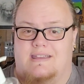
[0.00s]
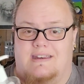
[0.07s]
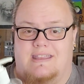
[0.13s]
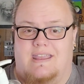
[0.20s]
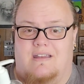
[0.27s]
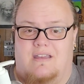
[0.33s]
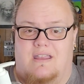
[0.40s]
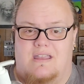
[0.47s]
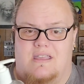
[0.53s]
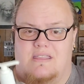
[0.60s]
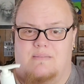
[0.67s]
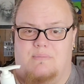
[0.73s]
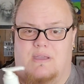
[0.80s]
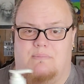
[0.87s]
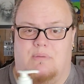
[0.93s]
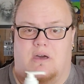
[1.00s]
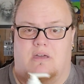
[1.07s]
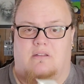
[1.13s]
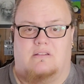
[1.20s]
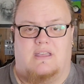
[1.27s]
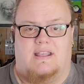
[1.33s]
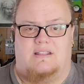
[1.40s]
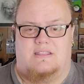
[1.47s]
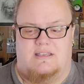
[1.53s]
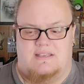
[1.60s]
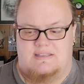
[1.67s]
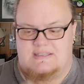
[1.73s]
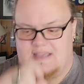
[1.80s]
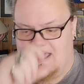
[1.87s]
going to carry it in the big bottle like this.